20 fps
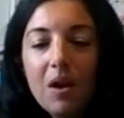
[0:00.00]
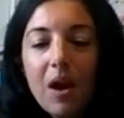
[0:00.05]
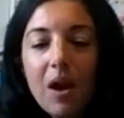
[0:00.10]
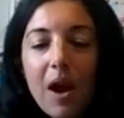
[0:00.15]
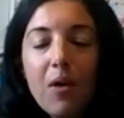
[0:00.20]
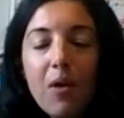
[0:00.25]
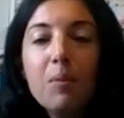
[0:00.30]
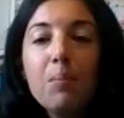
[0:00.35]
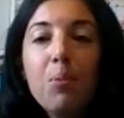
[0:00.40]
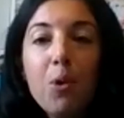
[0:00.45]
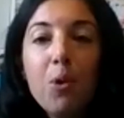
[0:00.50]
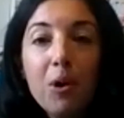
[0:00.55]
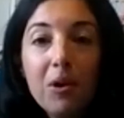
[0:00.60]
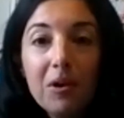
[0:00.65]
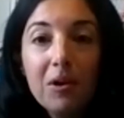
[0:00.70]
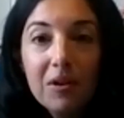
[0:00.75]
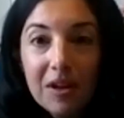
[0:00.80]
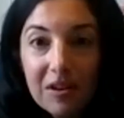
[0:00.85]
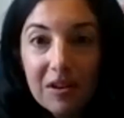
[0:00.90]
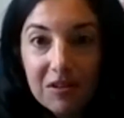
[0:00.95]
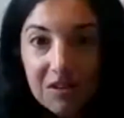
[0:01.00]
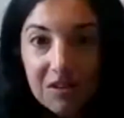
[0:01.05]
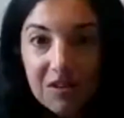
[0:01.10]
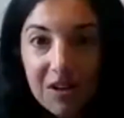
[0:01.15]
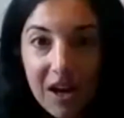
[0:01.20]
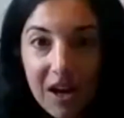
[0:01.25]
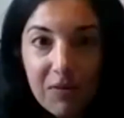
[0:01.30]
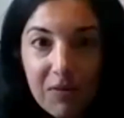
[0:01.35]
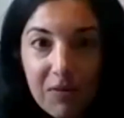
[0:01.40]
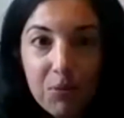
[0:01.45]
how important is it to
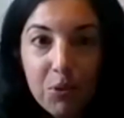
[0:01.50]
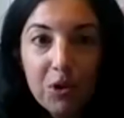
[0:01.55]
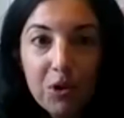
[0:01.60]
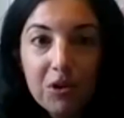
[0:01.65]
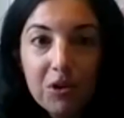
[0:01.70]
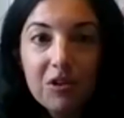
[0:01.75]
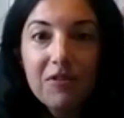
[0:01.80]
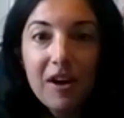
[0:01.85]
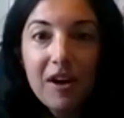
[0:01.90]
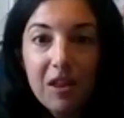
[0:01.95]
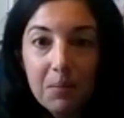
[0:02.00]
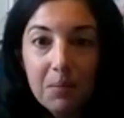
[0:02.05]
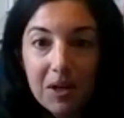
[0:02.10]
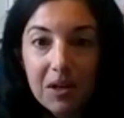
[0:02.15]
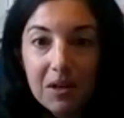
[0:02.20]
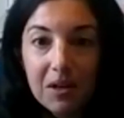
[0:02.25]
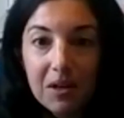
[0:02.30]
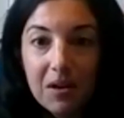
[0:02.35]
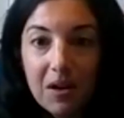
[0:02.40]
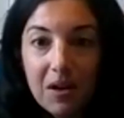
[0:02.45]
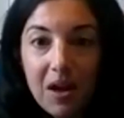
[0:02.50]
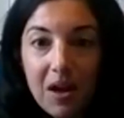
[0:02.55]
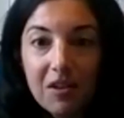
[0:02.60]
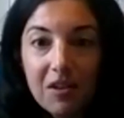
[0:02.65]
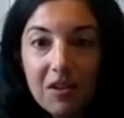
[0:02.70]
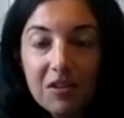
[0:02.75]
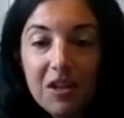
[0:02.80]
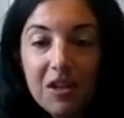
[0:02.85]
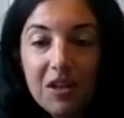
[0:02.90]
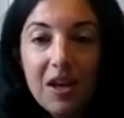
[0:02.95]
have board development
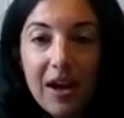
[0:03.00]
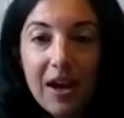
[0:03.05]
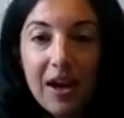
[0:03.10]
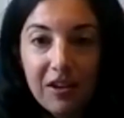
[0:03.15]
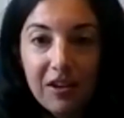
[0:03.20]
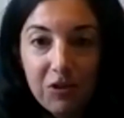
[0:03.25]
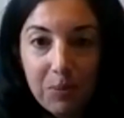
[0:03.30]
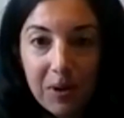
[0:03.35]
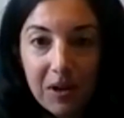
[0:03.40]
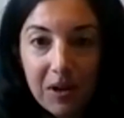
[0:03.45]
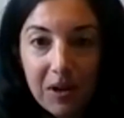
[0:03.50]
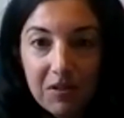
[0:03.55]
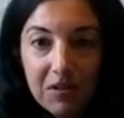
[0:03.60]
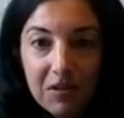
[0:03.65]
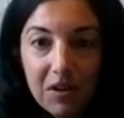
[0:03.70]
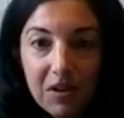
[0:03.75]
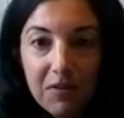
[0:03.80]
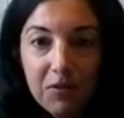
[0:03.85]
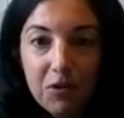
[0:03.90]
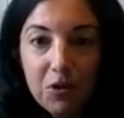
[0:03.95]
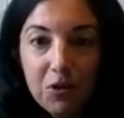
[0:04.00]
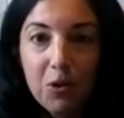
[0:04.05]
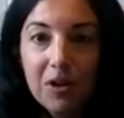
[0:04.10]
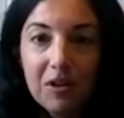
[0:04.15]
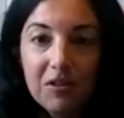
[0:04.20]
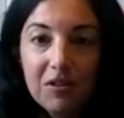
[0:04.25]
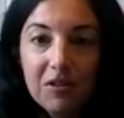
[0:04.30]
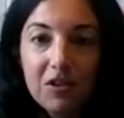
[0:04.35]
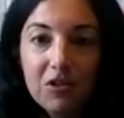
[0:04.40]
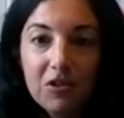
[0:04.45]
as a key aspect of your
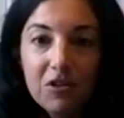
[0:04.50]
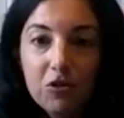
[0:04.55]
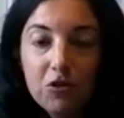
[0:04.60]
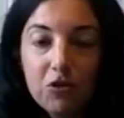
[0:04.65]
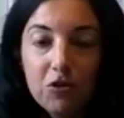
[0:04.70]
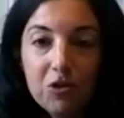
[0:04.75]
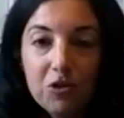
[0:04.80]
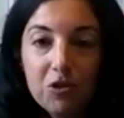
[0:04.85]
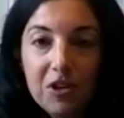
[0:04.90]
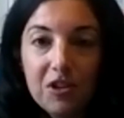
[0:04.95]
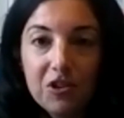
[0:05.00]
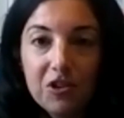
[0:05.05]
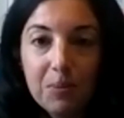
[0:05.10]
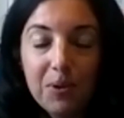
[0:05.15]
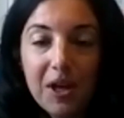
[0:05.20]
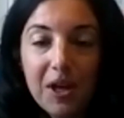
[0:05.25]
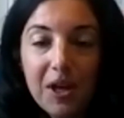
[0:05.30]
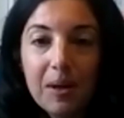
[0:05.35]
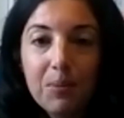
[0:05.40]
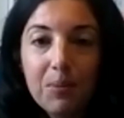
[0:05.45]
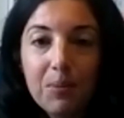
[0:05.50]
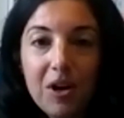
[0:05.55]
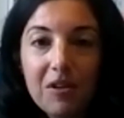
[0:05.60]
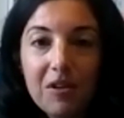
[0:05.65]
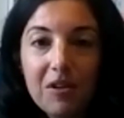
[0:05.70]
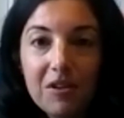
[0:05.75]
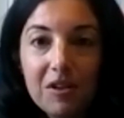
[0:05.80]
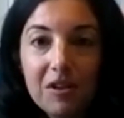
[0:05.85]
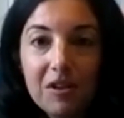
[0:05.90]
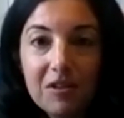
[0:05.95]
organization's strategic planning
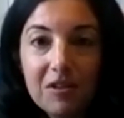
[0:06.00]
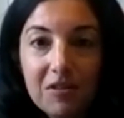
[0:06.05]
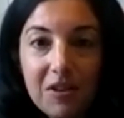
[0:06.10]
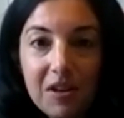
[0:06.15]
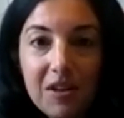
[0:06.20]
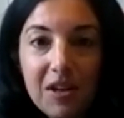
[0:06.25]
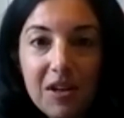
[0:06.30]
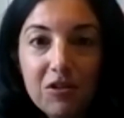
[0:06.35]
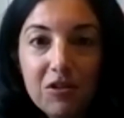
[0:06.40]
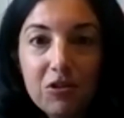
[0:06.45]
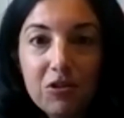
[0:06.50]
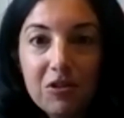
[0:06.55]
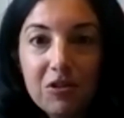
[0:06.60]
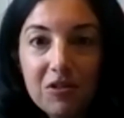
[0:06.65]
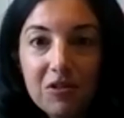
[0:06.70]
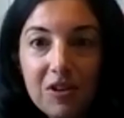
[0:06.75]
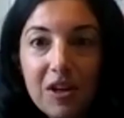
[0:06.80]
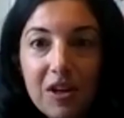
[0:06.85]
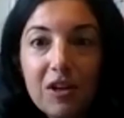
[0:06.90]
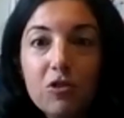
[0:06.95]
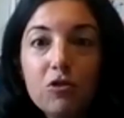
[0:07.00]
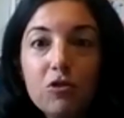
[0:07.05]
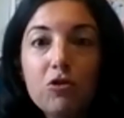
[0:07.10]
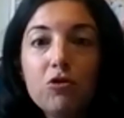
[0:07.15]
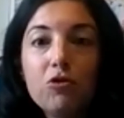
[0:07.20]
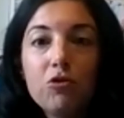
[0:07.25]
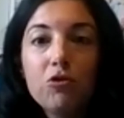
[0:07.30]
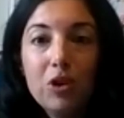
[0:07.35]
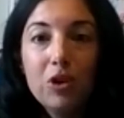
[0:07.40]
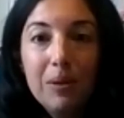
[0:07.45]
process? And the answer is
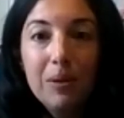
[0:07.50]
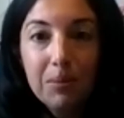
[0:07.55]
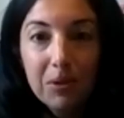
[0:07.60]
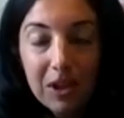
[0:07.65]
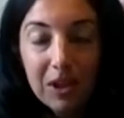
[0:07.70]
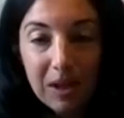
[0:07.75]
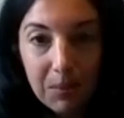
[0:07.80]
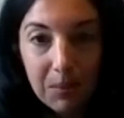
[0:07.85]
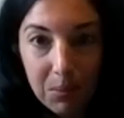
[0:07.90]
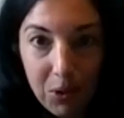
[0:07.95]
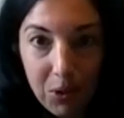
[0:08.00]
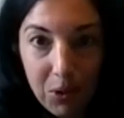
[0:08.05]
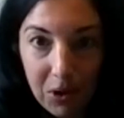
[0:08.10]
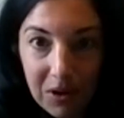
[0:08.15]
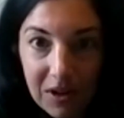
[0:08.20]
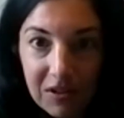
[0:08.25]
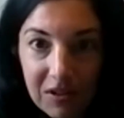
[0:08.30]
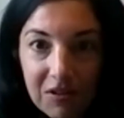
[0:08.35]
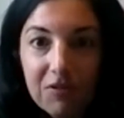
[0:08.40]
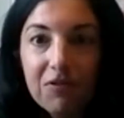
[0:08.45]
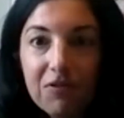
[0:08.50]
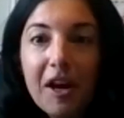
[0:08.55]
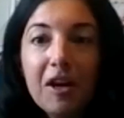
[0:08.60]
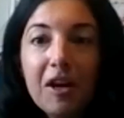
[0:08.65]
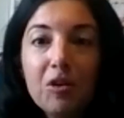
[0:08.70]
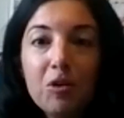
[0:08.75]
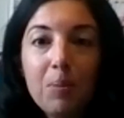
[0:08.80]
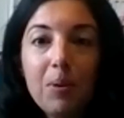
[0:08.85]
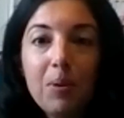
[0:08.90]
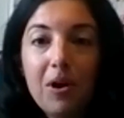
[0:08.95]
extremely important. It's a
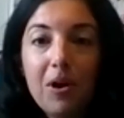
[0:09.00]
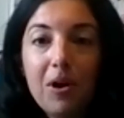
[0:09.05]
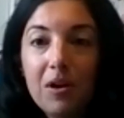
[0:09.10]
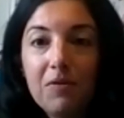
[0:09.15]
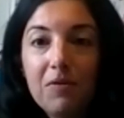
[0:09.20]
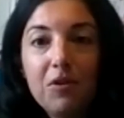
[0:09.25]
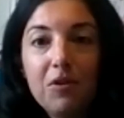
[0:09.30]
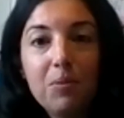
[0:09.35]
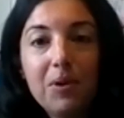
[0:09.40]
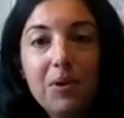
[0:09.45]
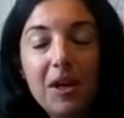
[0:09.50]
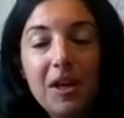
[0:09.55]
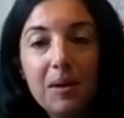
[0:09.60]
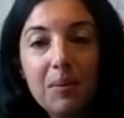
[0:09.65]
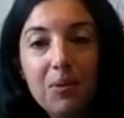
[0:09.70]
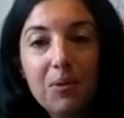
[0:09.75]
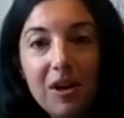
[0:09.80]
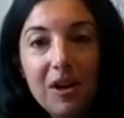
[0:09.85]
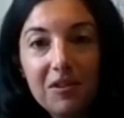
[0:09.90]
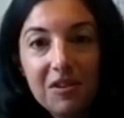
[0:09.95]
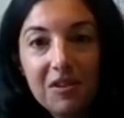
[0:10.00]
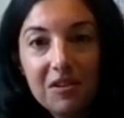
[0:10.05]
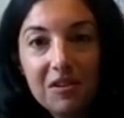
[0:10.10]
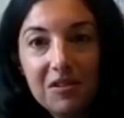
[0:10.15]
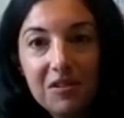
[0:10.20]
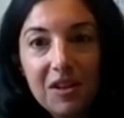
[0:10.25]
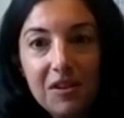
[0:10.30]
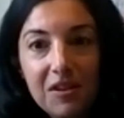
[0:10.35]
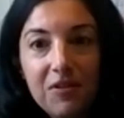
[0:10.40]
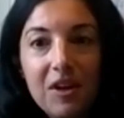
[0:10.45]
vital part of your planning process.
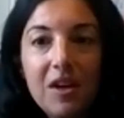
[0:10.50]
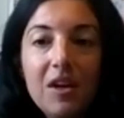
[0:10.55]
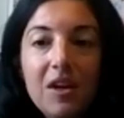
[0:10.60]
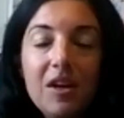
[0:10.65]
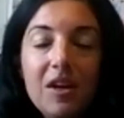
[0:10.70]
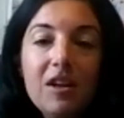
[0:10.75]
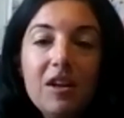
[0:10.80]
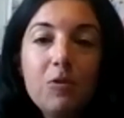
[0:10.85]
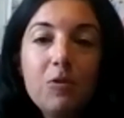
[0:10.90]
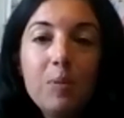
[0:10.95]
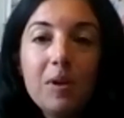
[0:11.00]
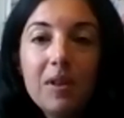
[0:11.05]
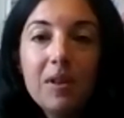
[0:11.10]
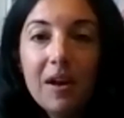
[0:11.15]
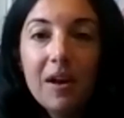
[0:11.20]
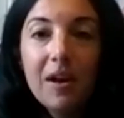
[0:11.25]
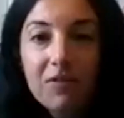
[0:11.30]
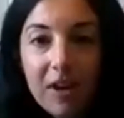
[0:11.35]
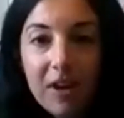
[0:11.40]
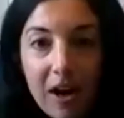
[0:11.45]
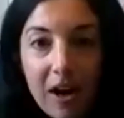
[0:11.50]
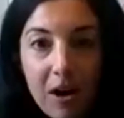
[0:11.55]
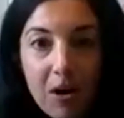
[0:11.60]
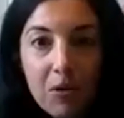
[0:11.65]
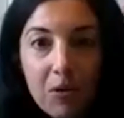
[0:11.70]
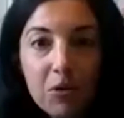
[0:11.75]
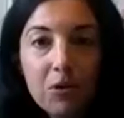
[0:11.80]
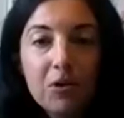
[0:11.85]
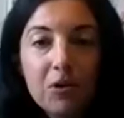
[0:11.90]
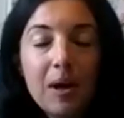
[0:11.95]
And if it's been left
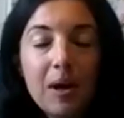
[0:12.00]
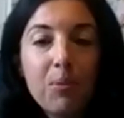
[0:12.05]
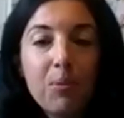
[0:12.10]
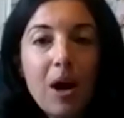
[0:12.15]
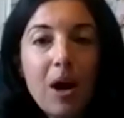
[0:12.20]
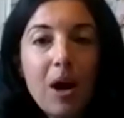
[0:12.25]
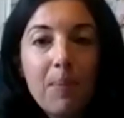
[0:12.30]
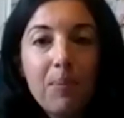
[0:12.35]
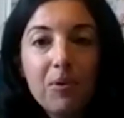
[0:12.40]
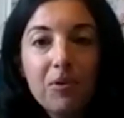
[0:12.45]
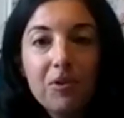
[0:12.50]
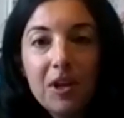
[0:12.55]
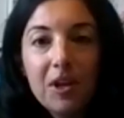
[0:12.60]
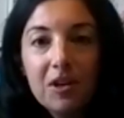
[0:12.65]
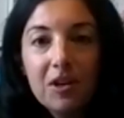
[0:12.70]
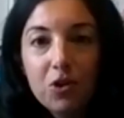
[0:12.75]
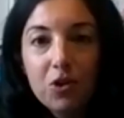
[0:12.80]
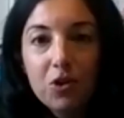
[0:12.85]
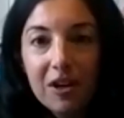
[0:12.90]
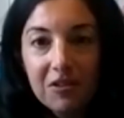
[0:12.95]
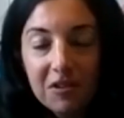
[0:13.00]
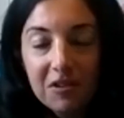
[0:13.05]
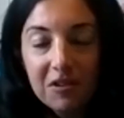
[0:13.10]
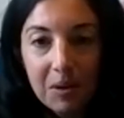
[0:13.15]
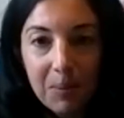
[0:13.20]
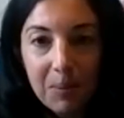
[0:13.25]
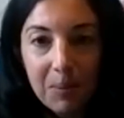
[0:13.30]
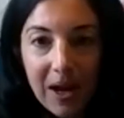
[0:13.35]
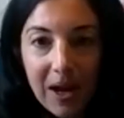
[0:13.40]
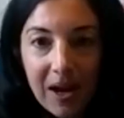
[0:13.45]
out or not properly addressed in
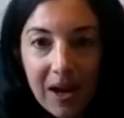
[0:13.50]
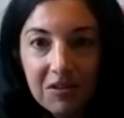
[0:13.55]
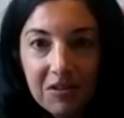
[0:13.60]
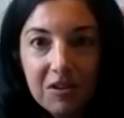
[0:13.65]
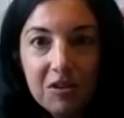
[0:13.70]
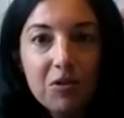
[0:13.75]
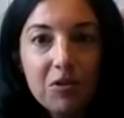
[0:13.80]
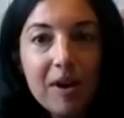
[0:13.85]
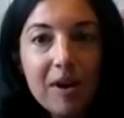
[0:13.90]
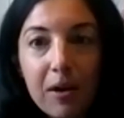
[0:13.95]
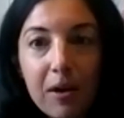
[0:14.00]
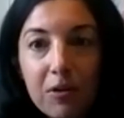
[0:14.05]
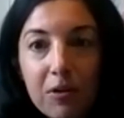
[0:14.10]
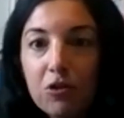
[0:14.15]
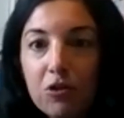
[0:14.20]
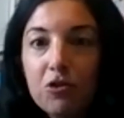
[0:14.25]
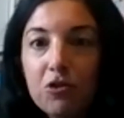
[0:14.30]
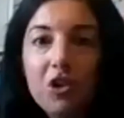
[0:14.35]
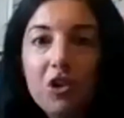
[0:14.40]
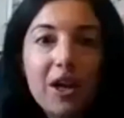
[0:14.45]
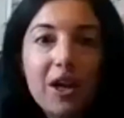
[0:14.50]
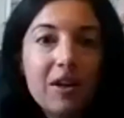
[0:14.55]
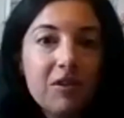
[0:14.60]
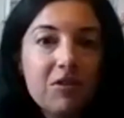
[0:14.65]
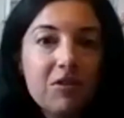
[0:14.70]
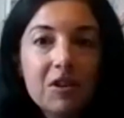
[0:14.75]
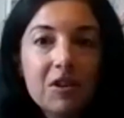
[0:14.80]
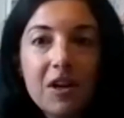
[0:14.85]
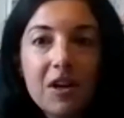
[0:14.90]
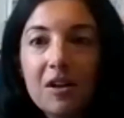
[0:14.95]
the past, now's your
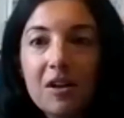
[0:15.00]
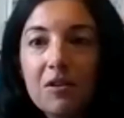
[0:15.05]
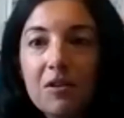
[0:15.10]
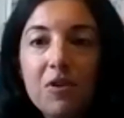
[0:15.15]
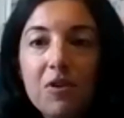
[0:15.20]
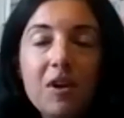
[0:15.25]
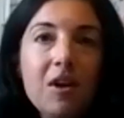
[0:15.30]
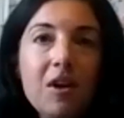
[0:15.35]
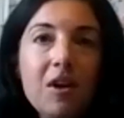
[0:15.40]
chance to kind of